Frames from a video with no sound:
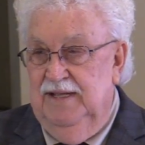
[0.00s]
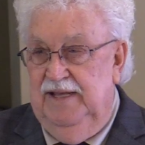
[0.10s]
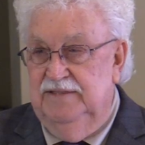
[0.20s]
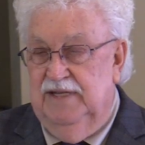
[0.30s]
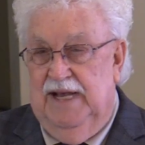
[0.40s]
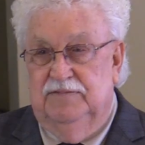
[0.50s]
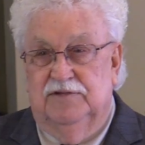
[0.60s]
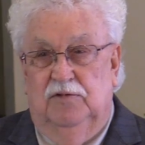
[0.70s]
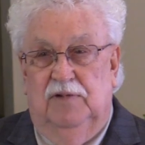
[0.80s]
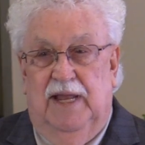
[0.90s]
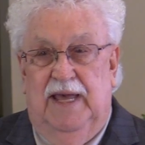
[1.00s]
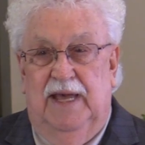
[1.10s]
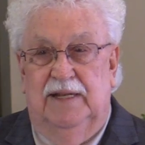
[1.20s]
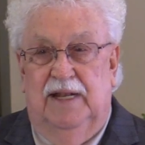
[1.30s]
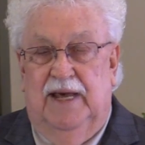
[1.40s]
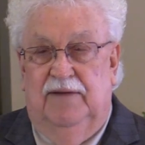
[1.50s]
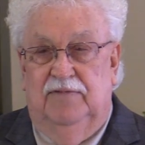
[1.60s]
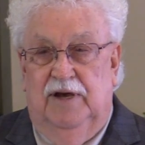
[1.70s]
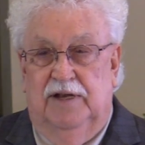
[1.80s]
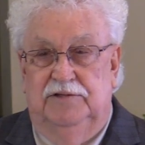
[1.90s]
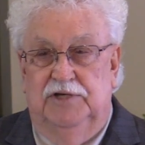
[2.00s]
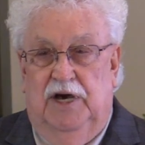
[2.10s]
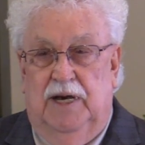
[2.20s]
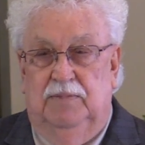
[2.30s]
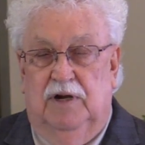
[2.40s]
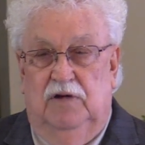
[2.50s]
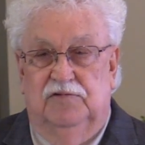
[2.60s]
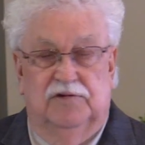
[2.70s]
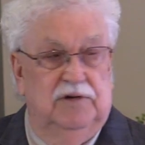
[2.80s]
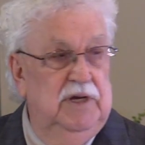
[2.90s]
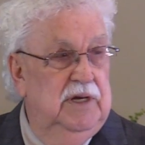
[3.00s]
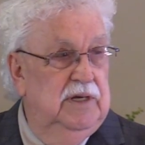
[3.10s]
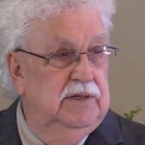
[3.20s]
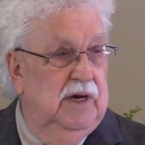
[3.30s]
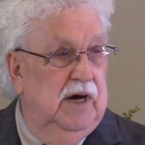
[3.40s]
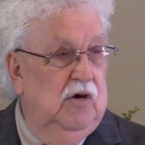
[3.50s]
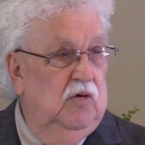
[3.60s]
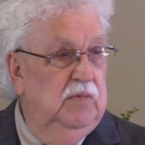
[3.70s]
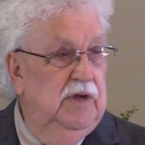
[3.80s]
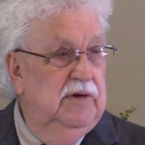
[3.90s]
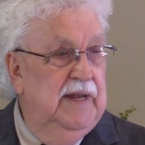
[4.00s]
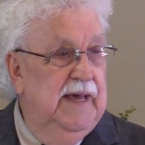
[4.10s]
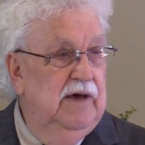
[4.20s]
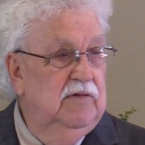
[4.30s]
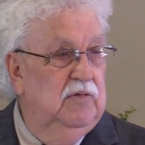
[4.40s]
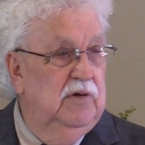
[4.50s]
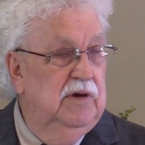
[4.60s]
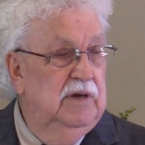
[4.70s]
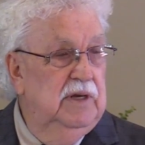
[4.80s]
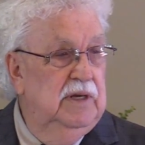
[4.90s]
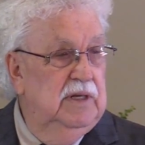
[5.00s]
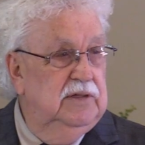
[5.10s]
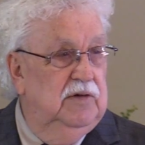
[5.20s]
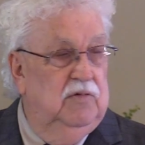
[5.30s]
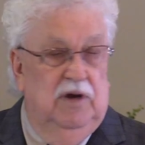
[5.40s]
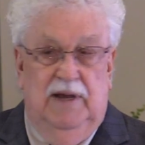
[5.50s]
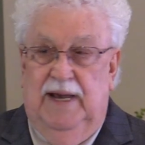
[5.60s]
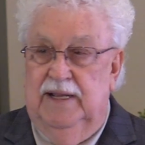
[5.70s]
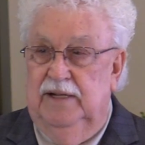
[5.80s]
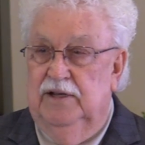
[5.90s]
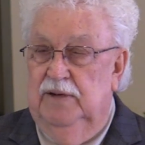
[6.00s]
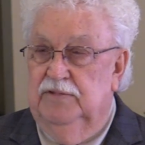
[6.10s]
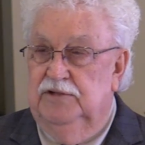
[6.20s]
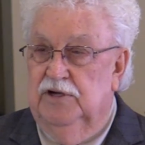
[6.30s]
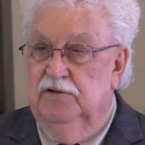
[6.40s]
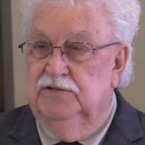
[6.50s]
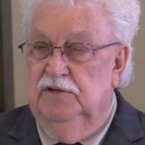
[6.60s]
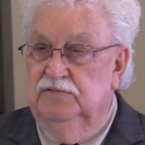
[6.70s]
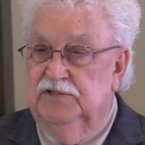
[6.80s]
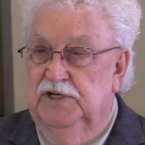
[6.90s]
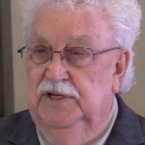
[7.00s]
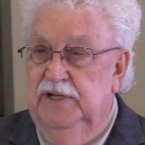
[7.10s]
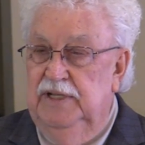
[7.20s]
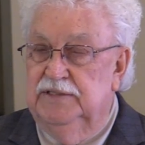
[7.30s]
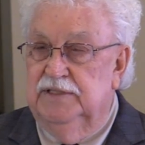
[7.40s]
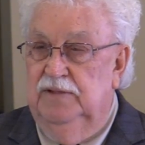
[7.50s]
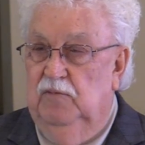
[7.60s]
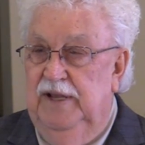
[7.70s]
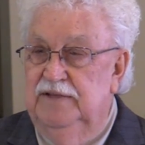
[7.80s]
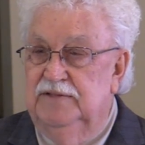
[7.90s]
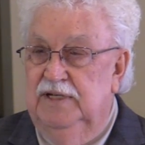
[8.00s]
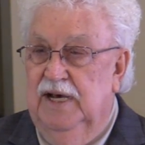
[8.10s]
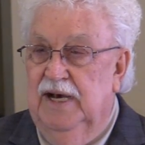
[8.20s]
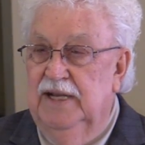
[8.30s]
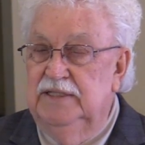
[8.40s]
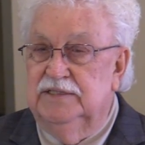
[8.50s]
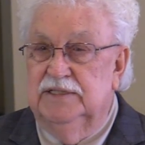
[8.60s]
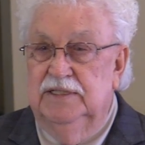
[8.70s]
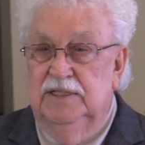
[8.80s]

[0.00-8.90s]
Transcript: He said, I'm so glad that I've got a job closer to home here now to where, to where I can come to church on Sundays and Wednesday nights.